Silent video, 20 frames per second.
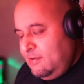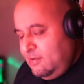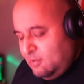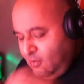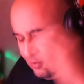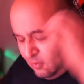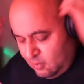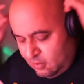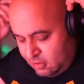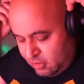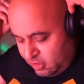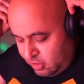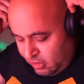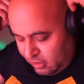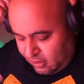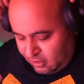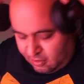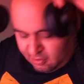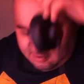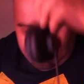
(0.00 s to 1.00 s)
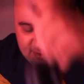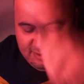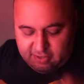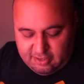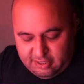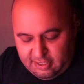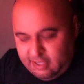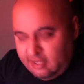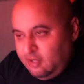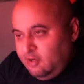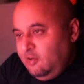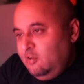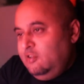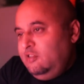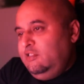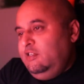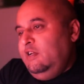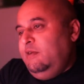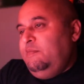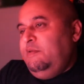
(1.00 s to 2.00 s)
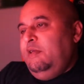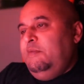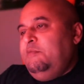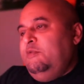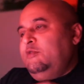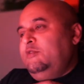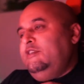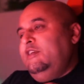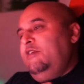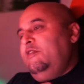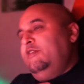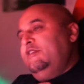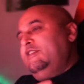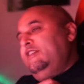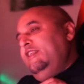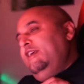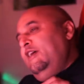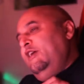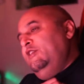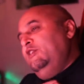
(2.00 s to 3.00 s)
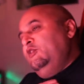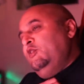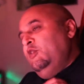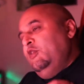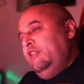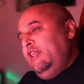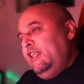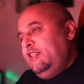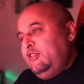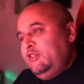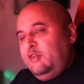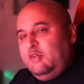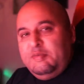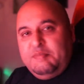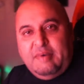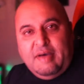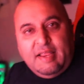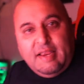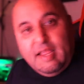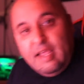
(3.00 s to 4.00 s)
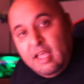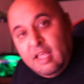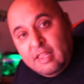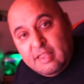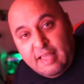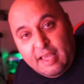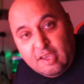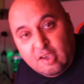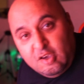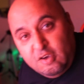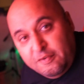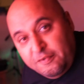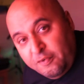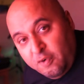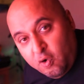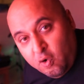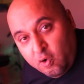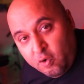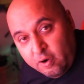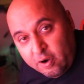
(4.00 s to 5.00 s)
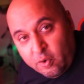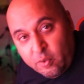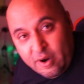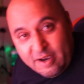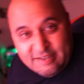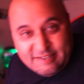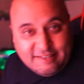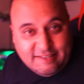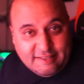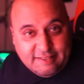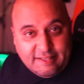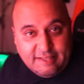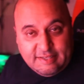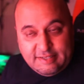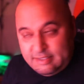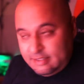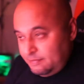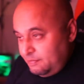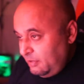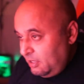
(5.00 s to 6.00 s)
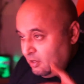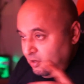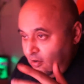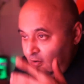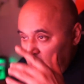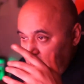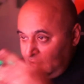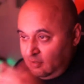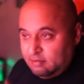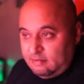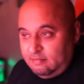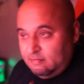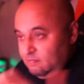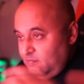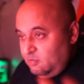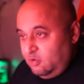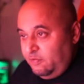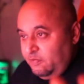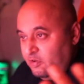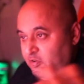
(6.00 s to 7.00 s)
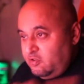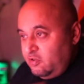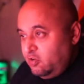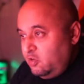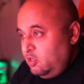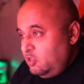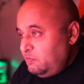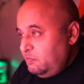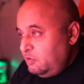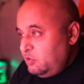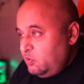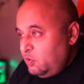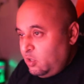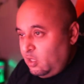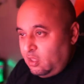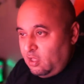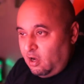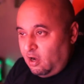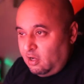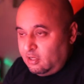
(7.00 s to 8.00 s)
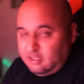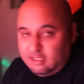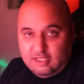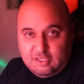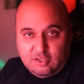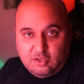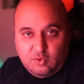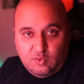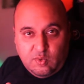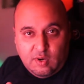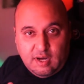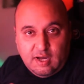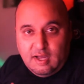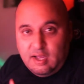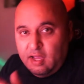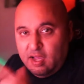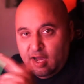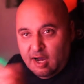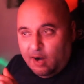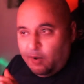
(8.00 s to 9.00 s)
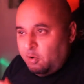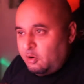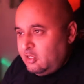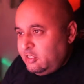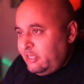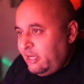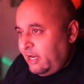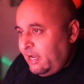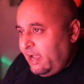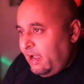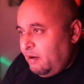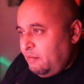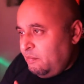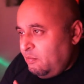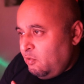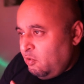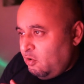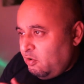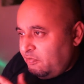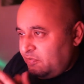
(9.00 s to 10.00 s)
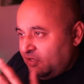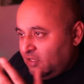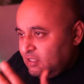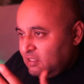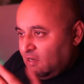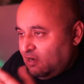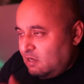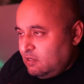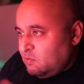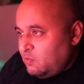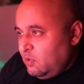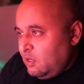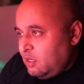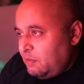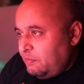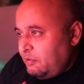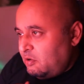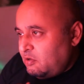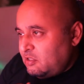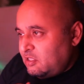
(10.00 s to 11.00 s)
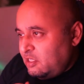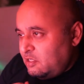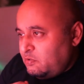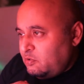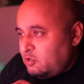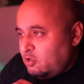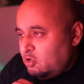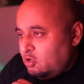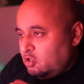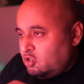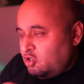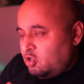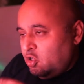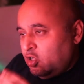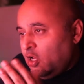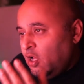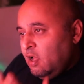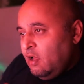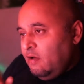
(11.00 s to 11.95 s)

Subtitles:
Good shit, good shit, good shit, people. Seriously, I enjoyed that tune, man. Thank you for requesting this, because you've introduced me to another artist who I want to check out more of this guy's work, because this was a good tune.